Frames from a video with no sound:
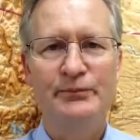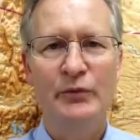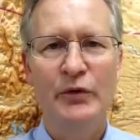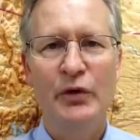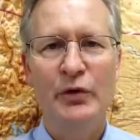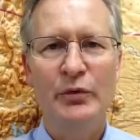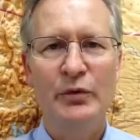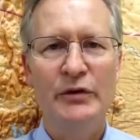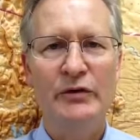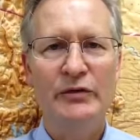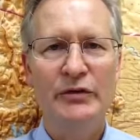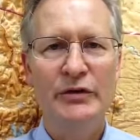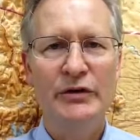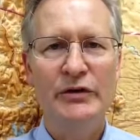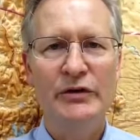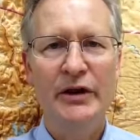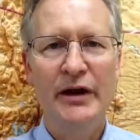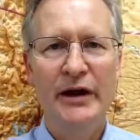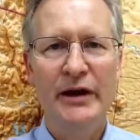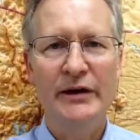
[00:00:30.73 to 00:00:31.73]
we've
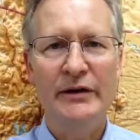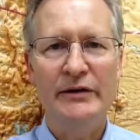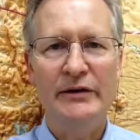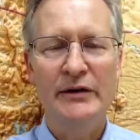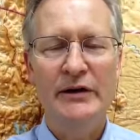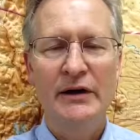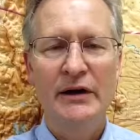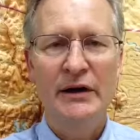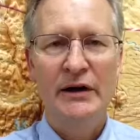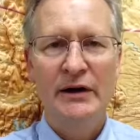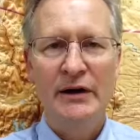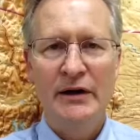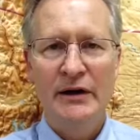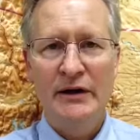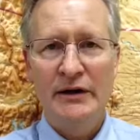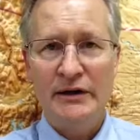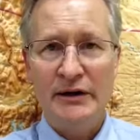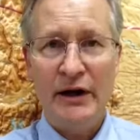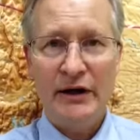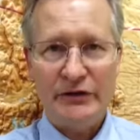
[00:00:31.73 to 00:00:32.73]
looked at
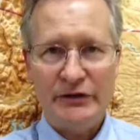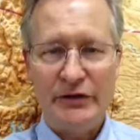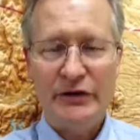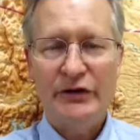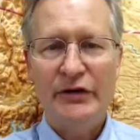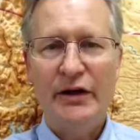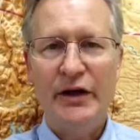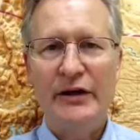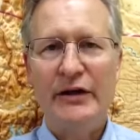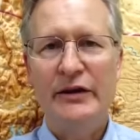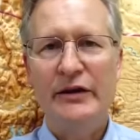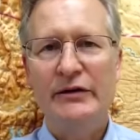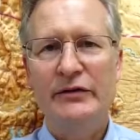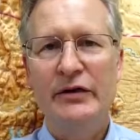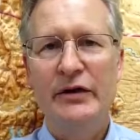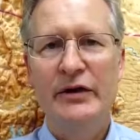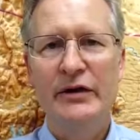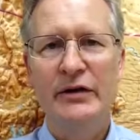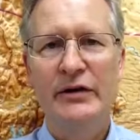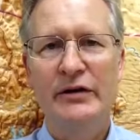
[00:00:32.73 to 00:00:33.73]
just the idea of
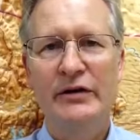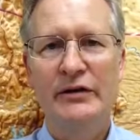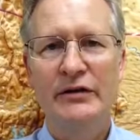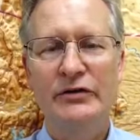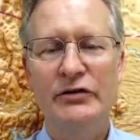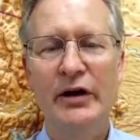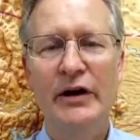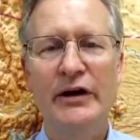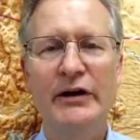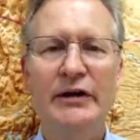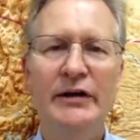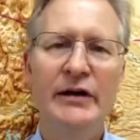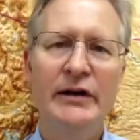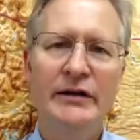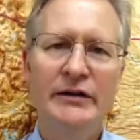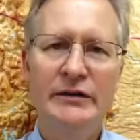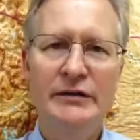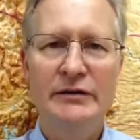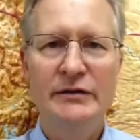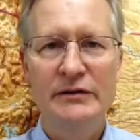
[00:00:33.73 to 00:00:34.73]
trying to
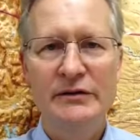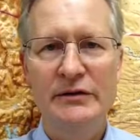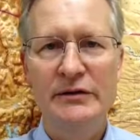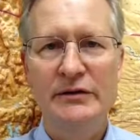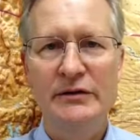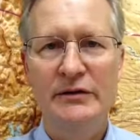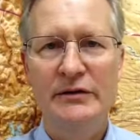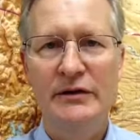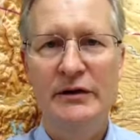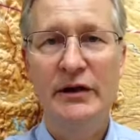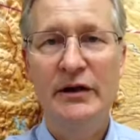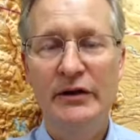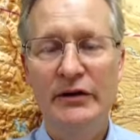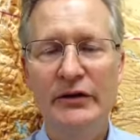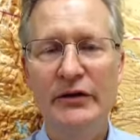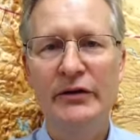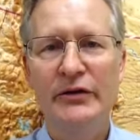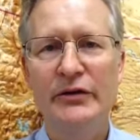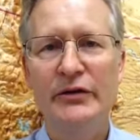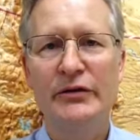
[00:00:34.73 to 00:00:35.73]
get
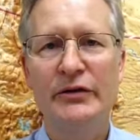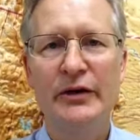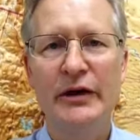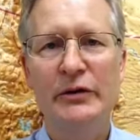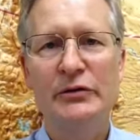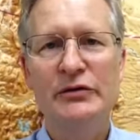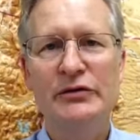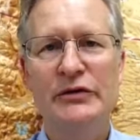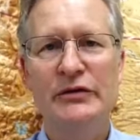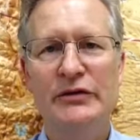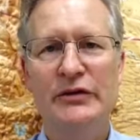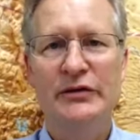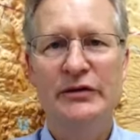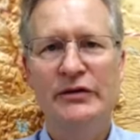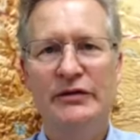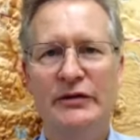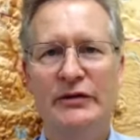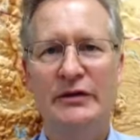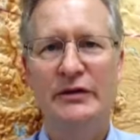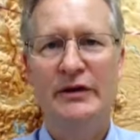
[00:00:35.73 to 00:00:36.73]
kids to learn
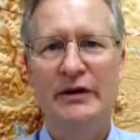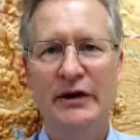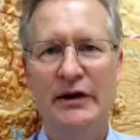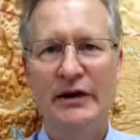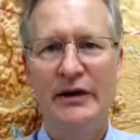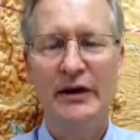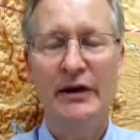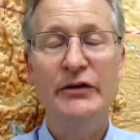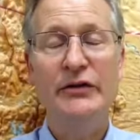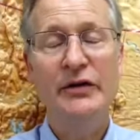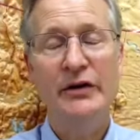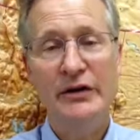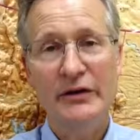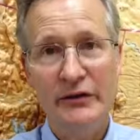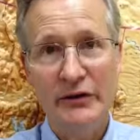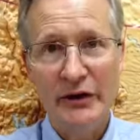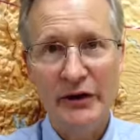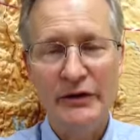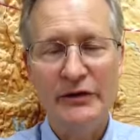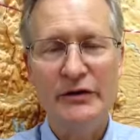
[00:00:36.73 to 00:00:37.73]
languages as young of
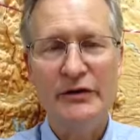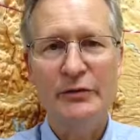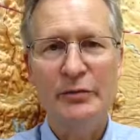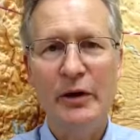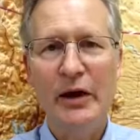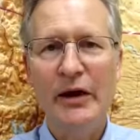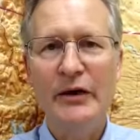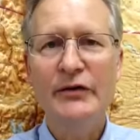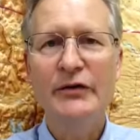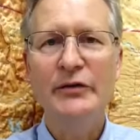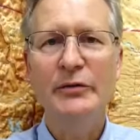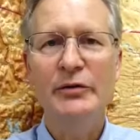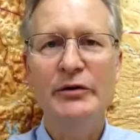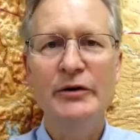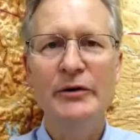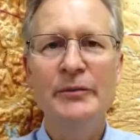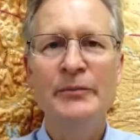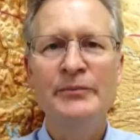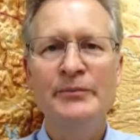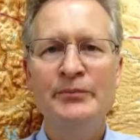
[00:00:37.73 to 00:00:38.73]
age as
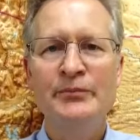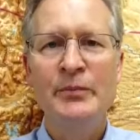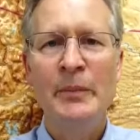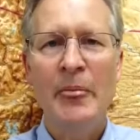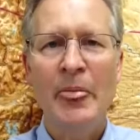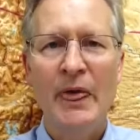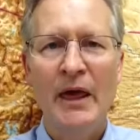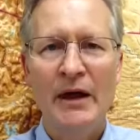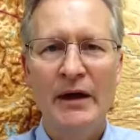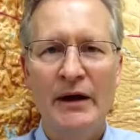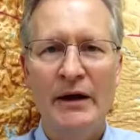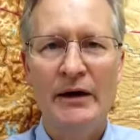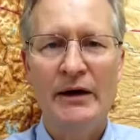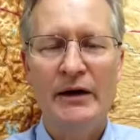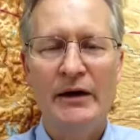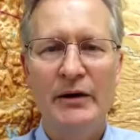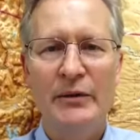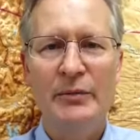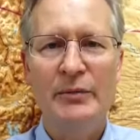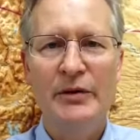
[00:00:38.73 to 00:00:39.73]
possible
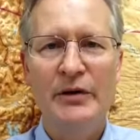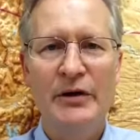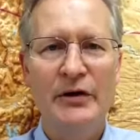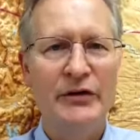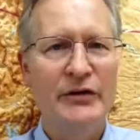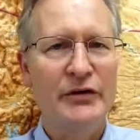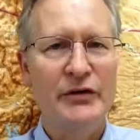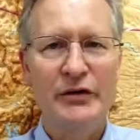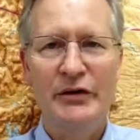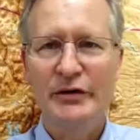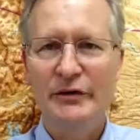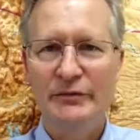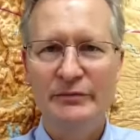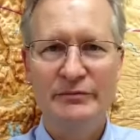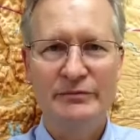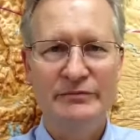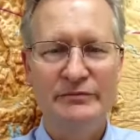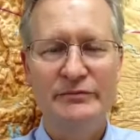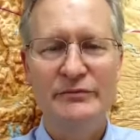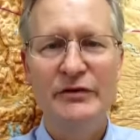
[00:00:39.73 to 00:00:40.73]
because they're going to
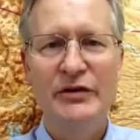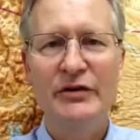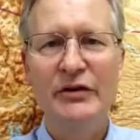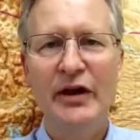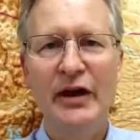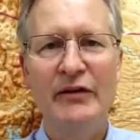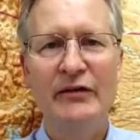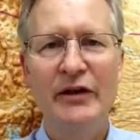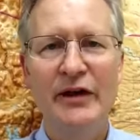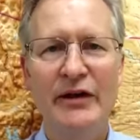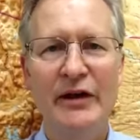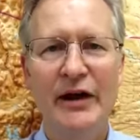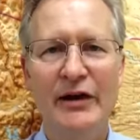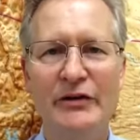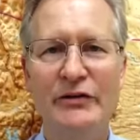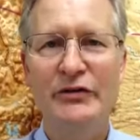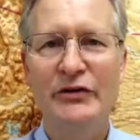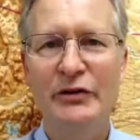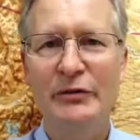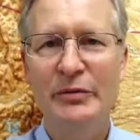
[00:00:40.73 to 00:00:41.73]
just have that
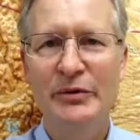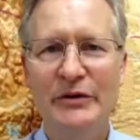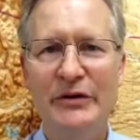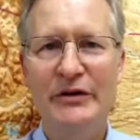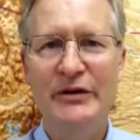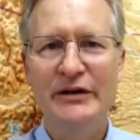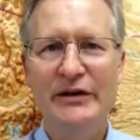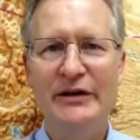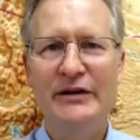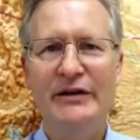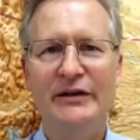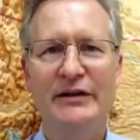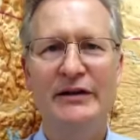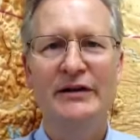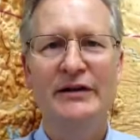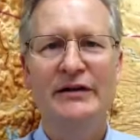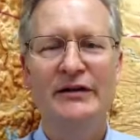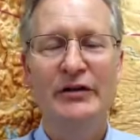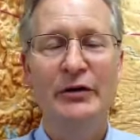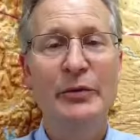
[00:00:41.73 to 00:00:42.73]
natural ability
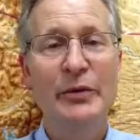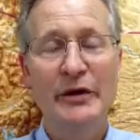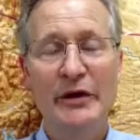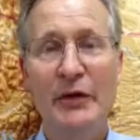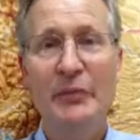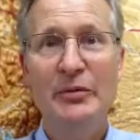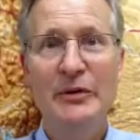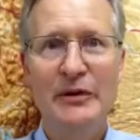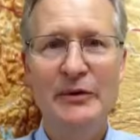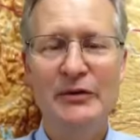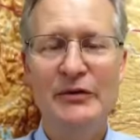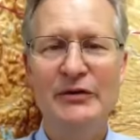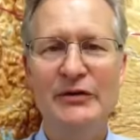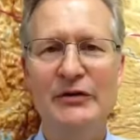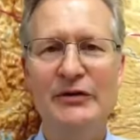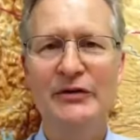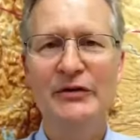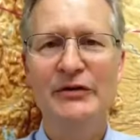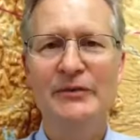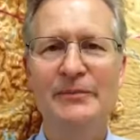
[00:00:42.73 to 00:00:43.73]
to pick up
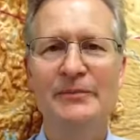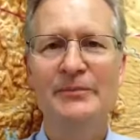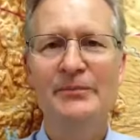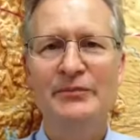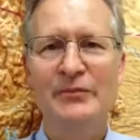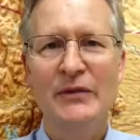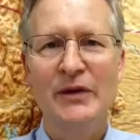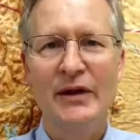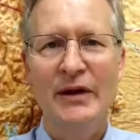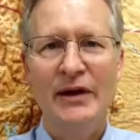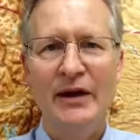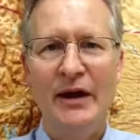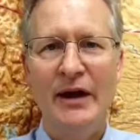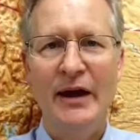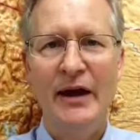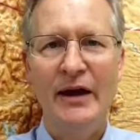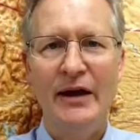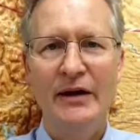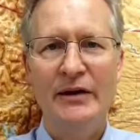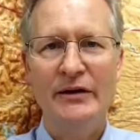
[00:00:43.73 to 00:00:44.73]
languages.
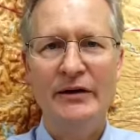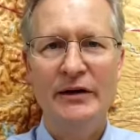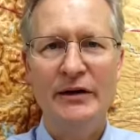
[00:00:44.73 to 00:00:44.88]
And